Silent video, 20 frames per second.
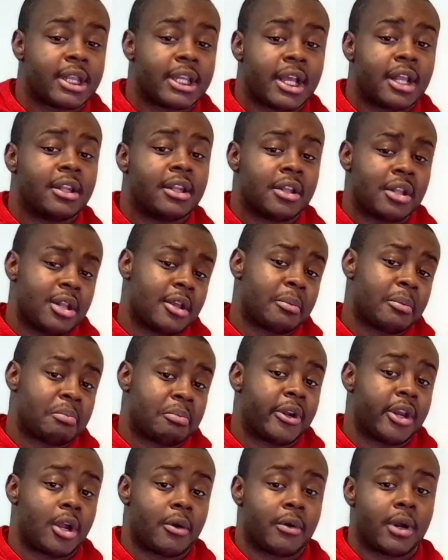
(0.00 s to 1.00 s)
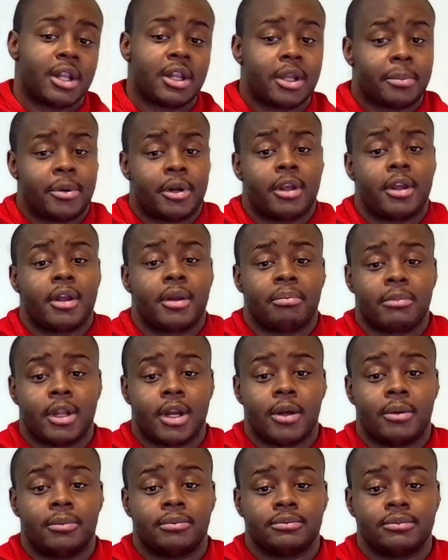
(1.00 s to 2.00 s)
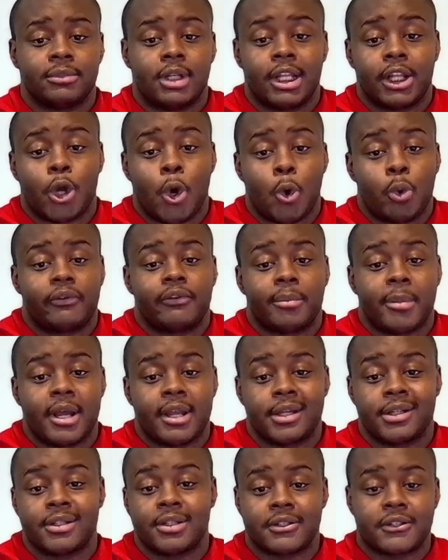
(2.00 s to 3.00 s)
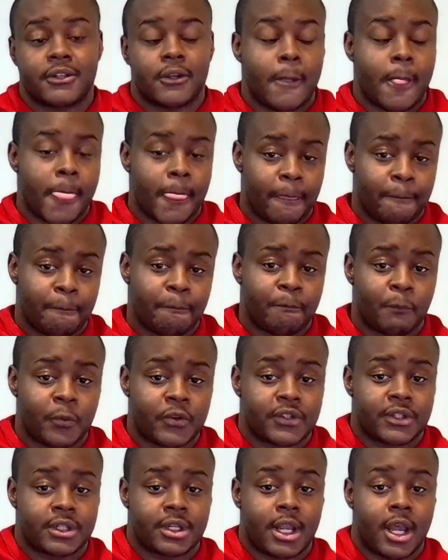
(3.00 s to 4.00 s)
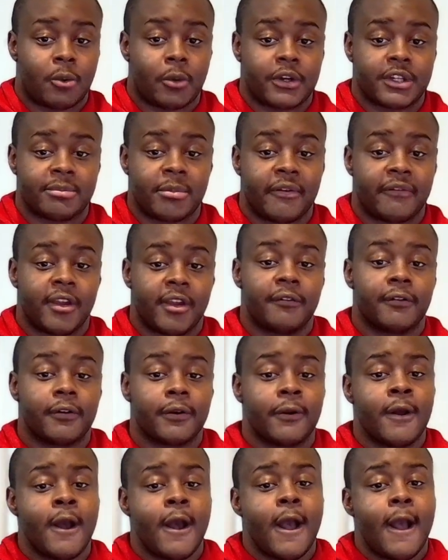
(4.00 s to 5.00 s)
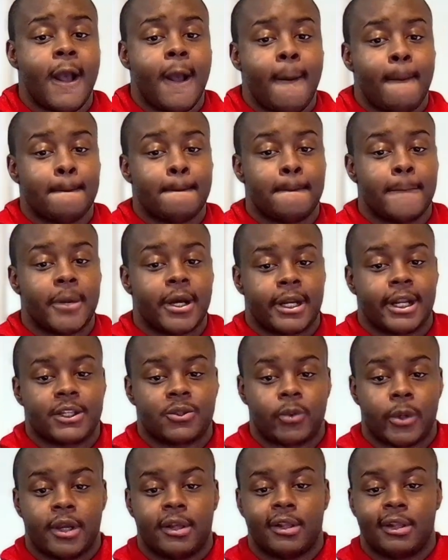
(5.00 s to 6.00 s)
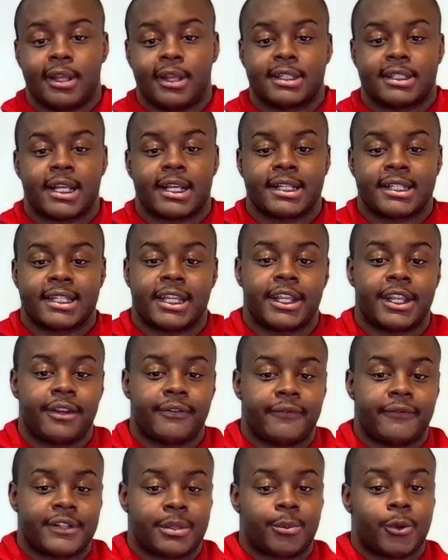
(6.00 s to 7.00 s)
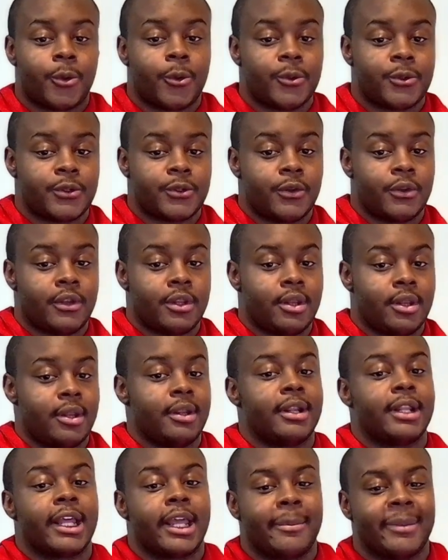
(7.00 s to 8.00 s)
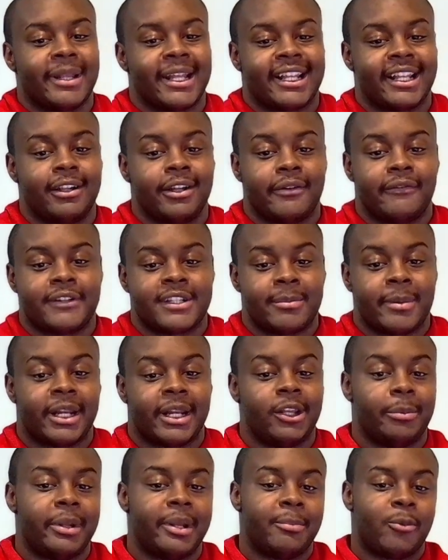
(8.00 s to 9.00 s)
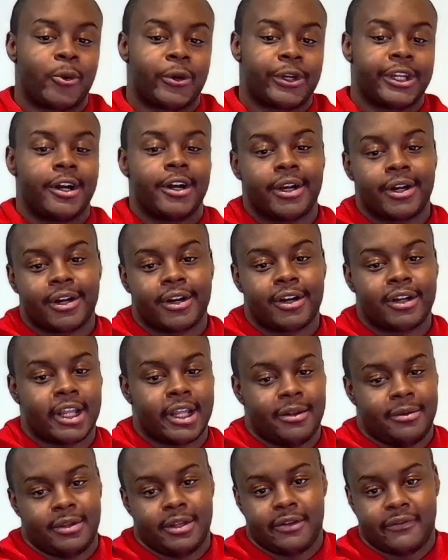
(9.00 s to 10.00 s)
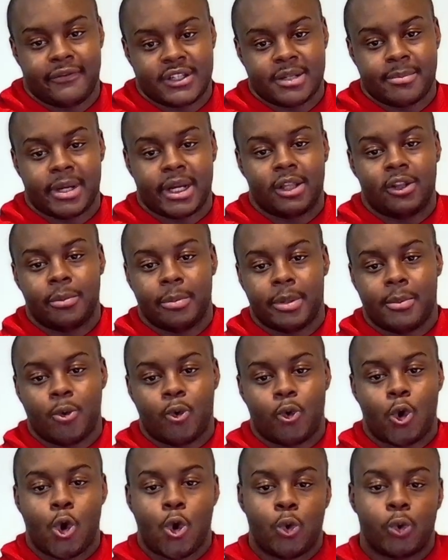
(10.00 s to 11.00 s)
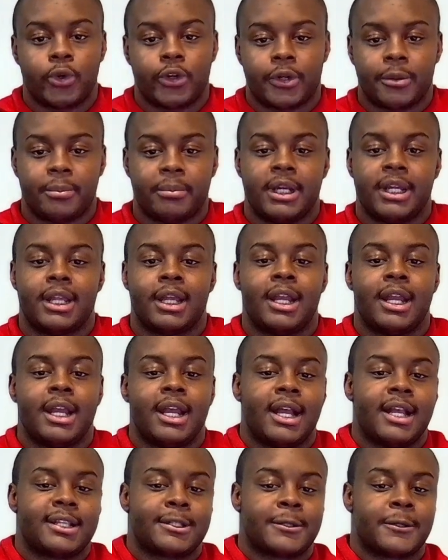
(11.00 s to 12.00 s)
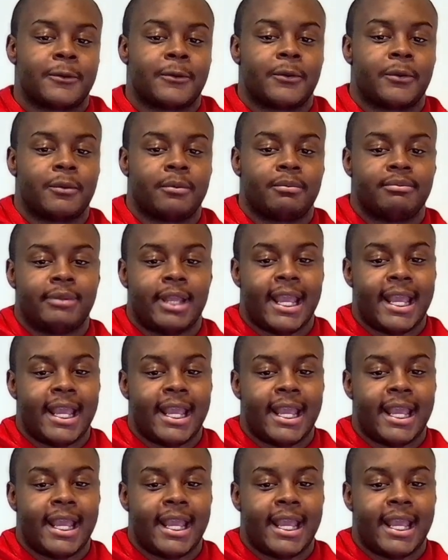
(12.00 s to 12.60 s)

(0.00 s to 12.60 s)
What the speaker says: they look pretty all right. Look pretty, look older for my age. So which kind of works in my favor. But as well as, like I say, for some roles you either they could be like they're looking for somebody a little bit more younger. They could look for somebody a little bit more older. But so